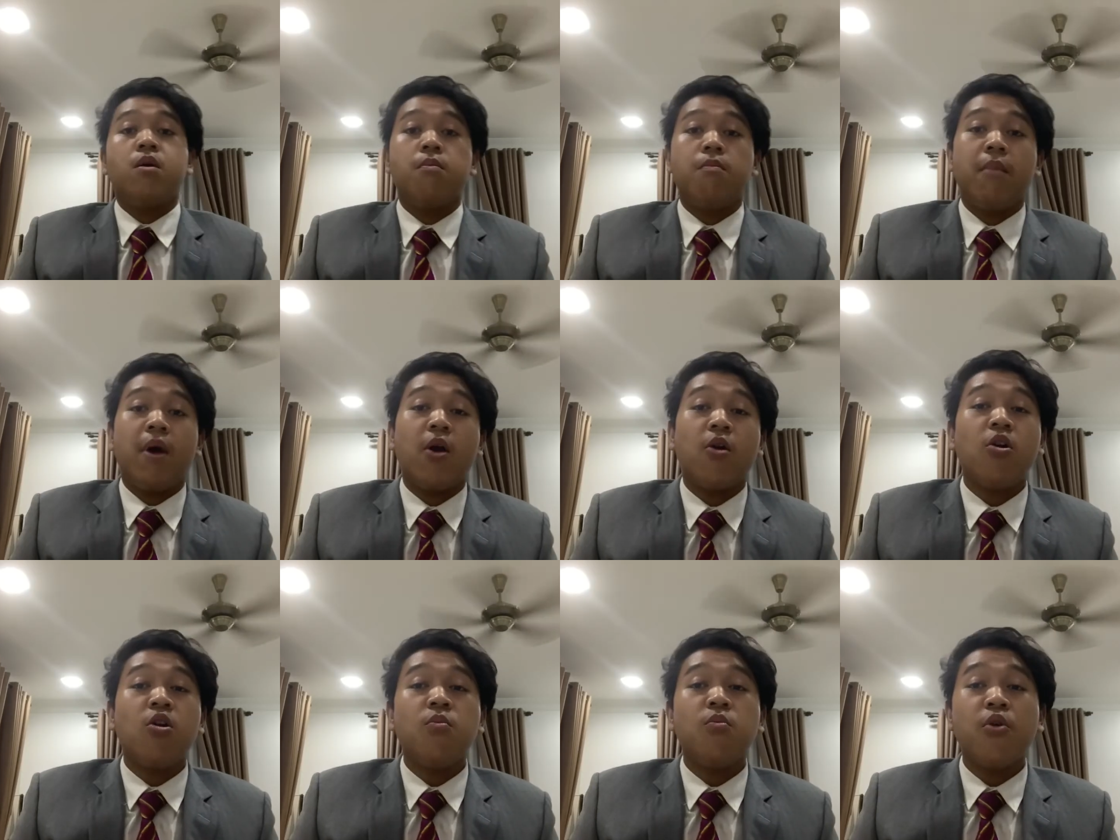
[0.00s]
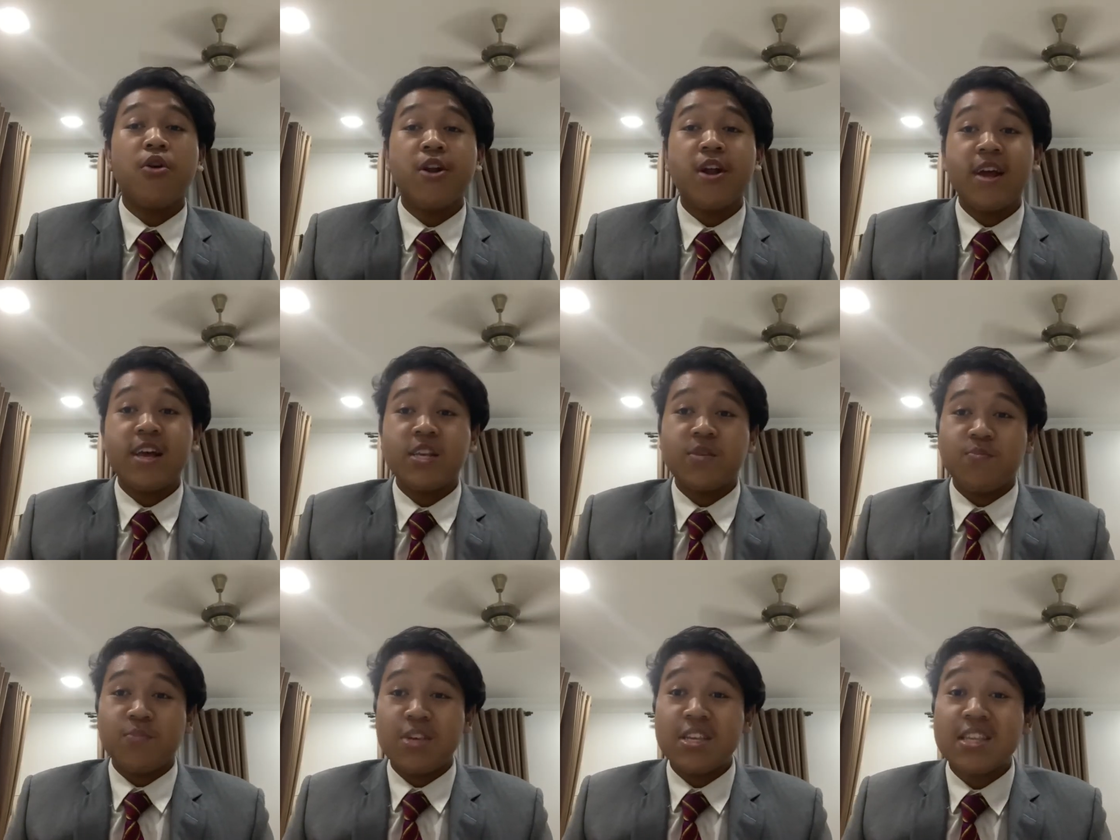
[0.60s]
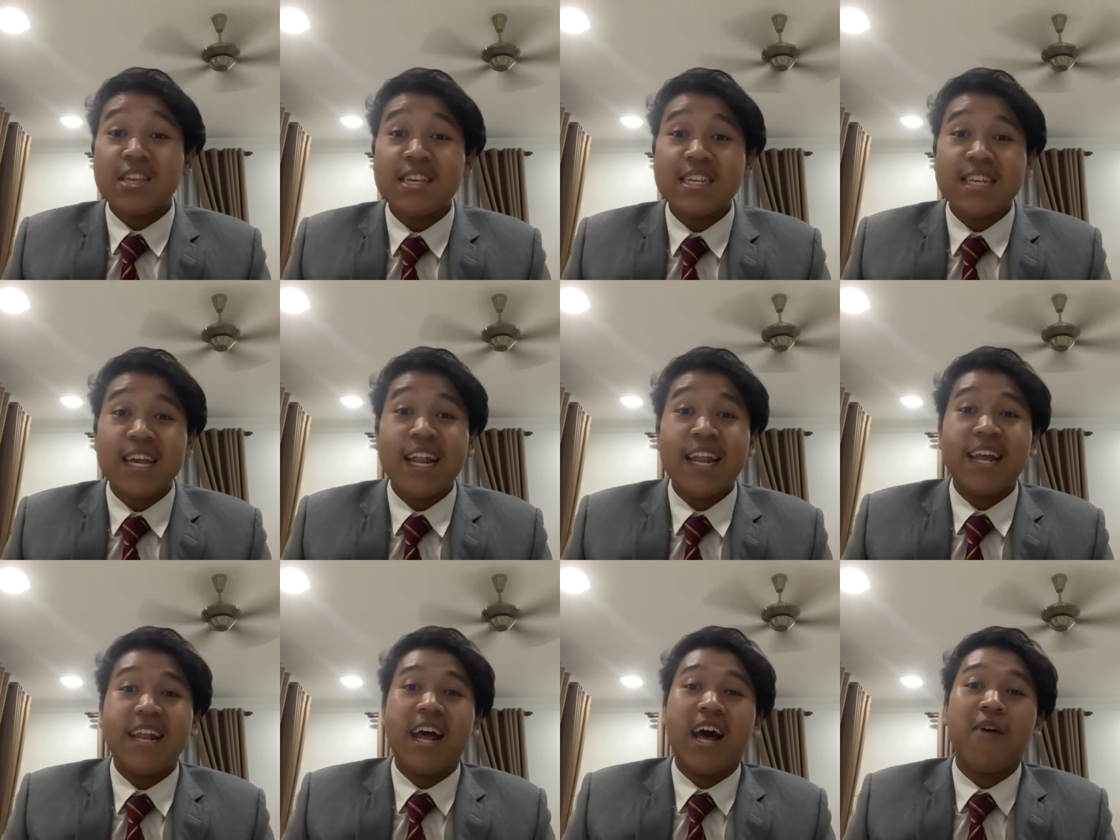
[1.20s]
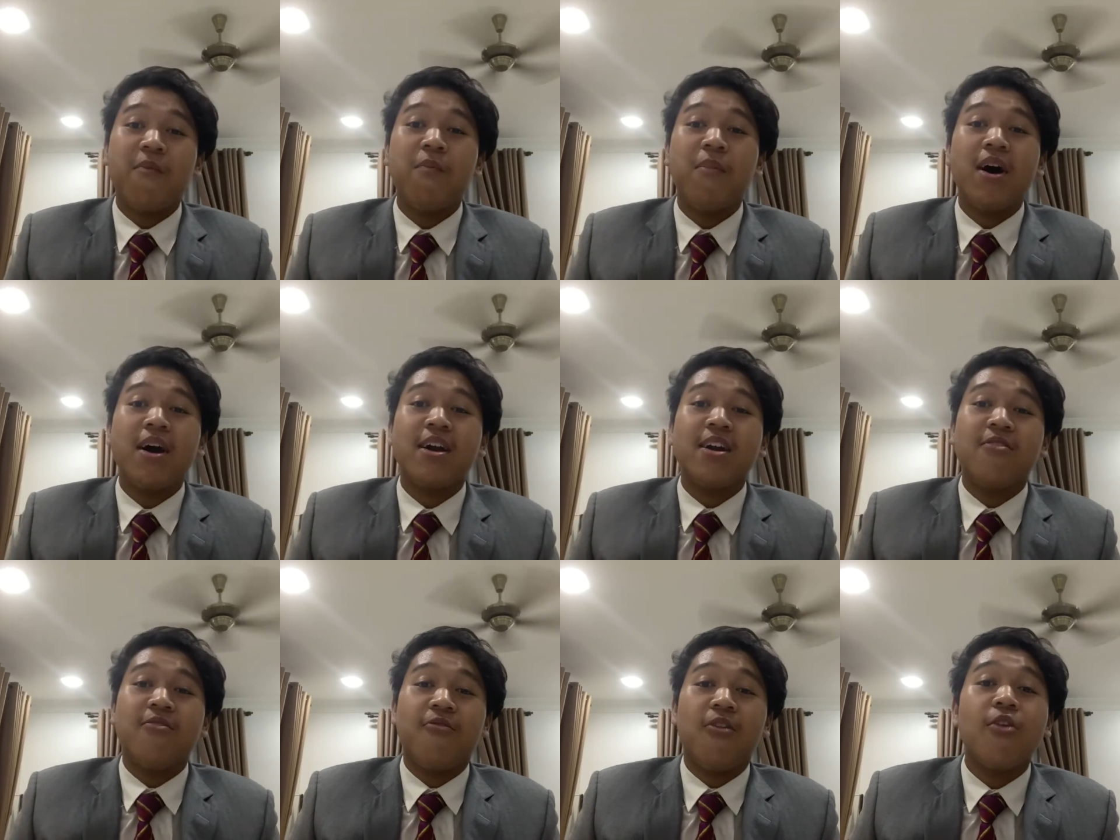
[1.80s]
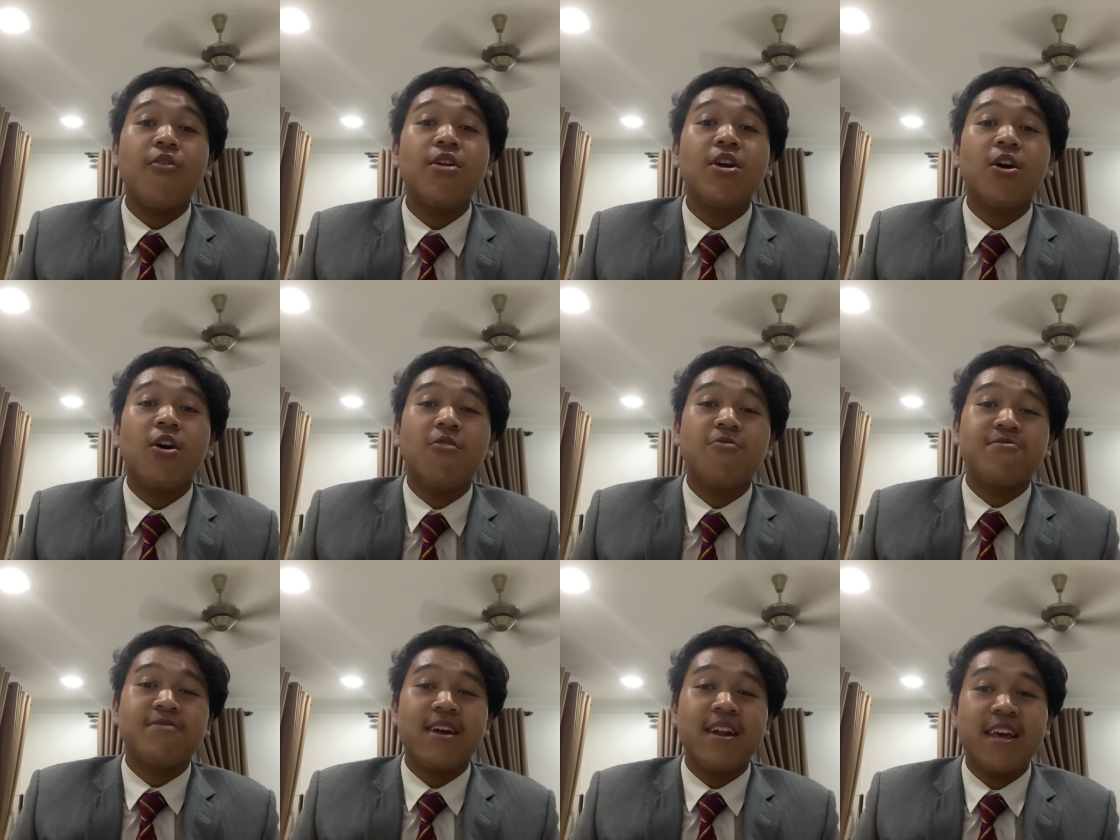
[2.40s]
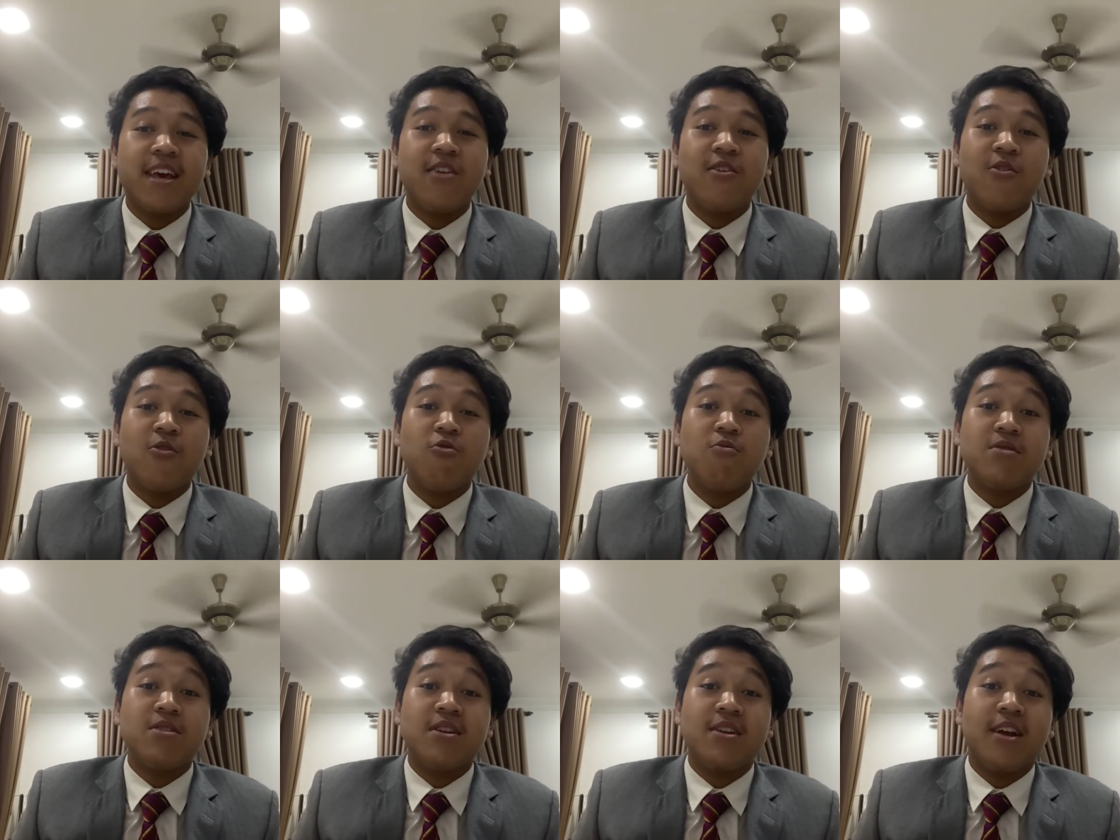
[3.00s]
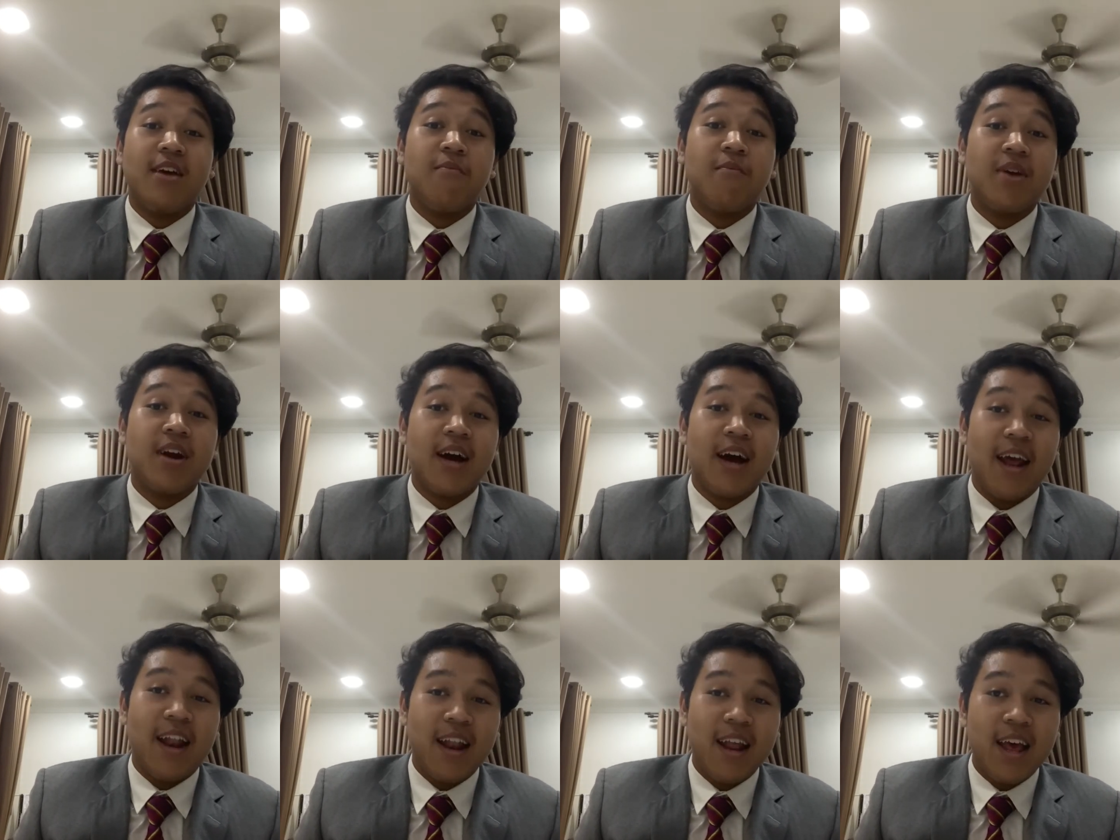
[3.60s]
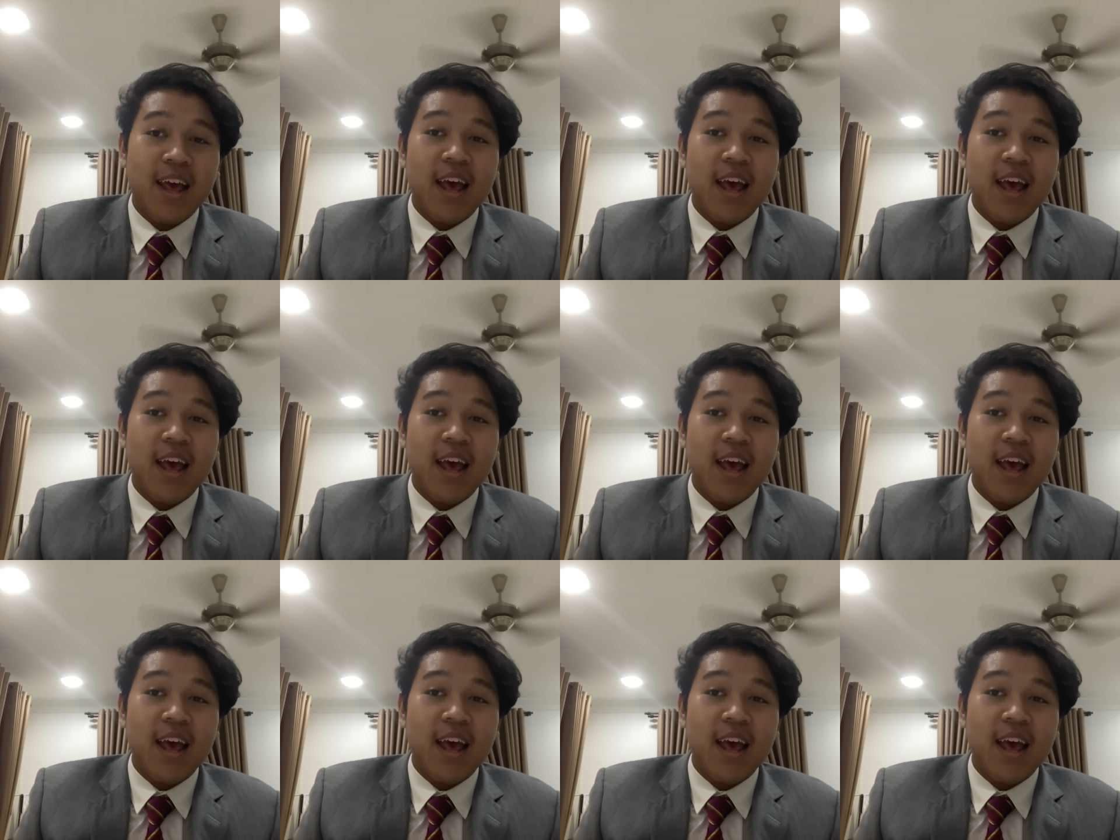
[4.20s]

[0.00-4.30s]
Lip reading: My role model is Mr. Salim Abang, the founder of Salim Group Sdn Bhd.